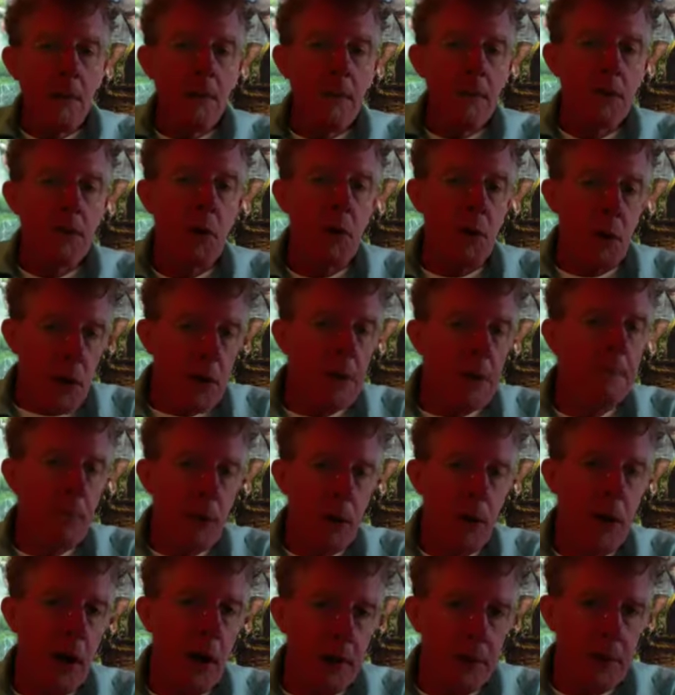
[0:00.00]
so you can
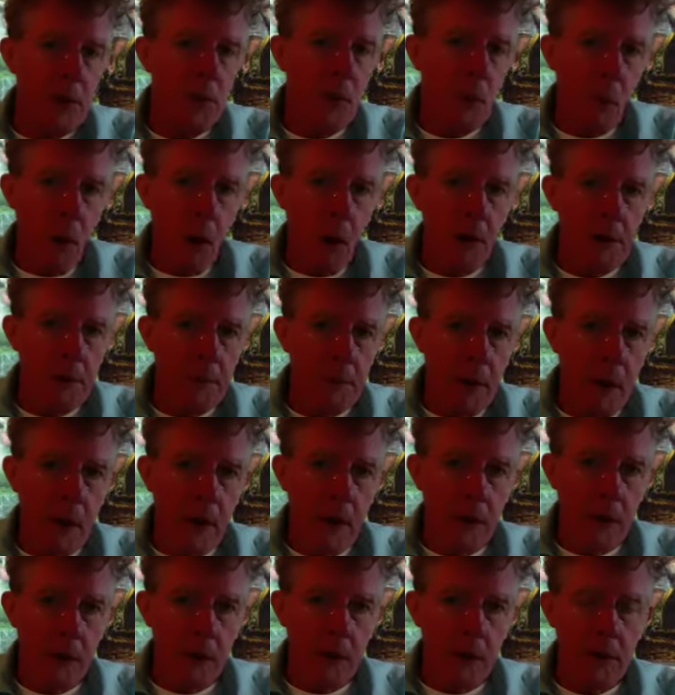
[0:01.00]
put it onto a water
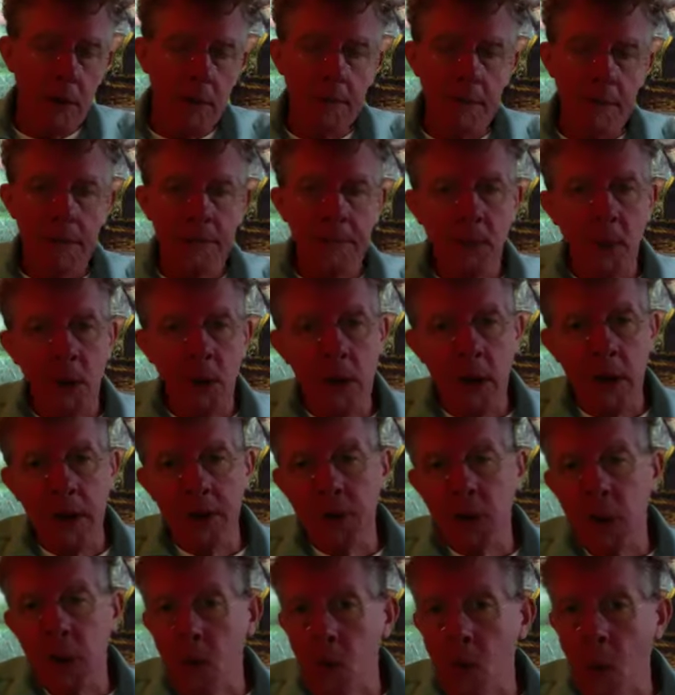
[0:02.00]
bottle or you put it
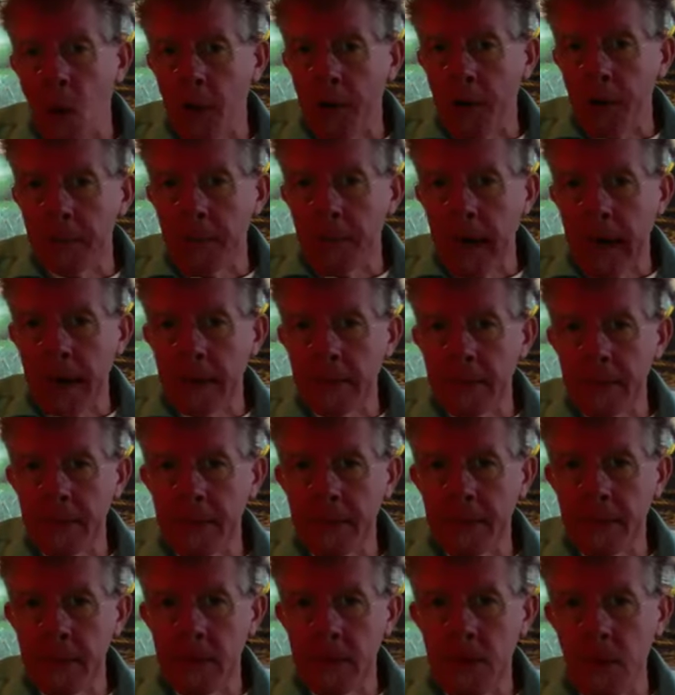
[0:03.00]
onto the water pipe,
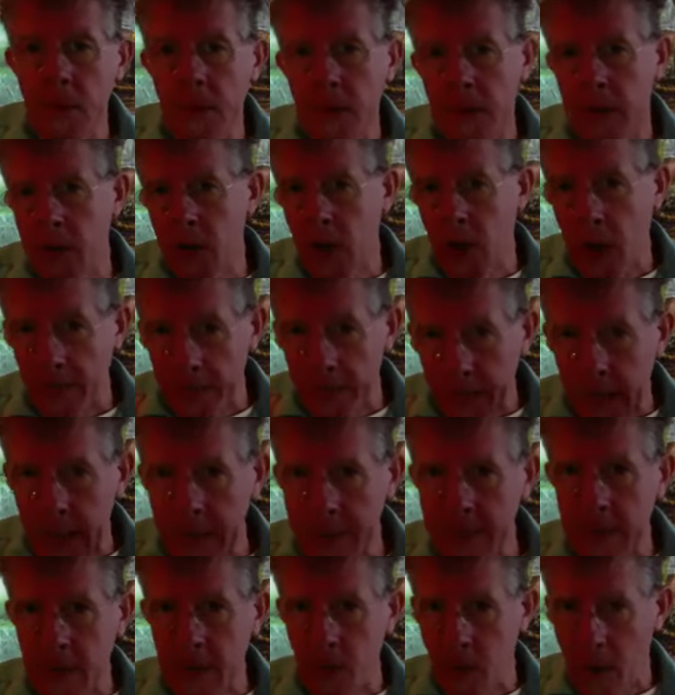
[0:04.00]
so it's
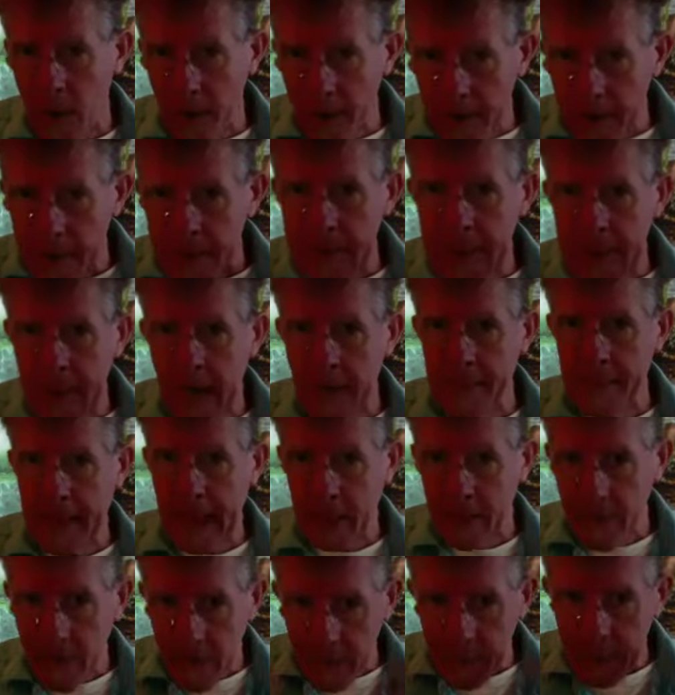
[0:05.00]
harmonizing the water that's coming
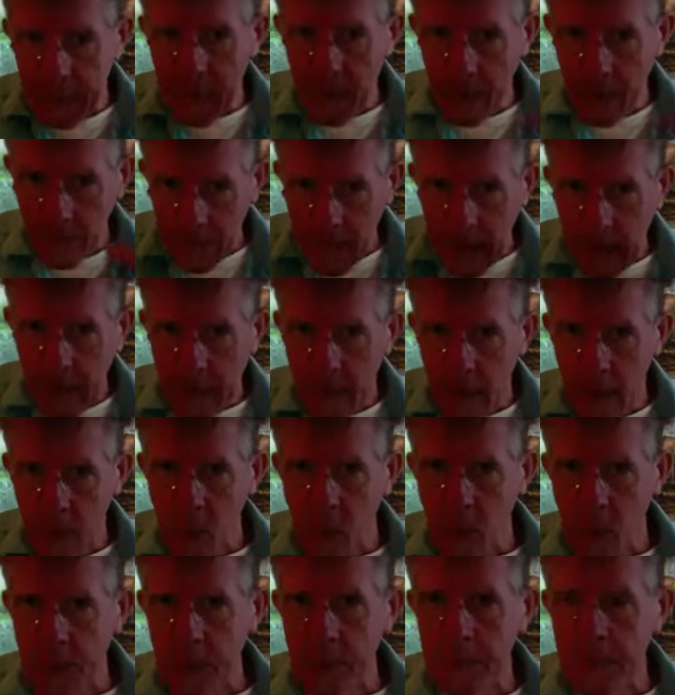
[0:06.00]
out of the
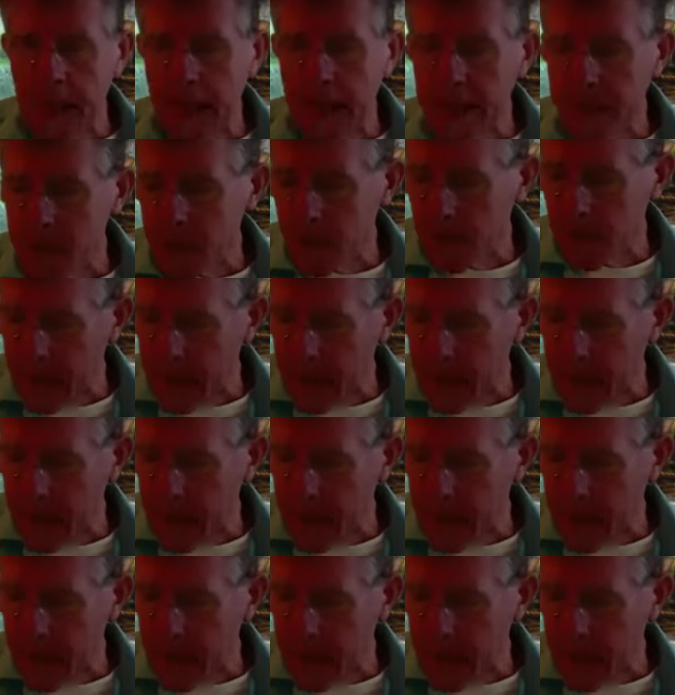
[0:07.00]
water pipe. So